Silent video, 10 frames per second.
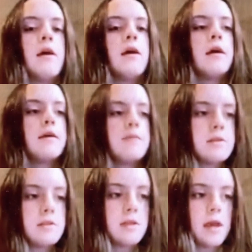Give us
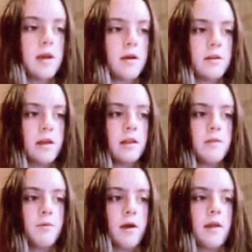this day our daily
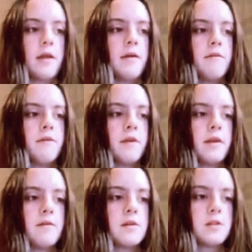bread, and
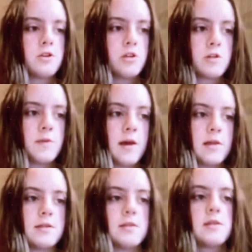forgive us our
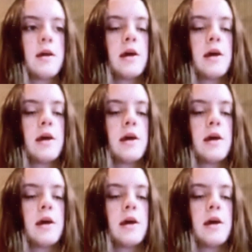trespasses,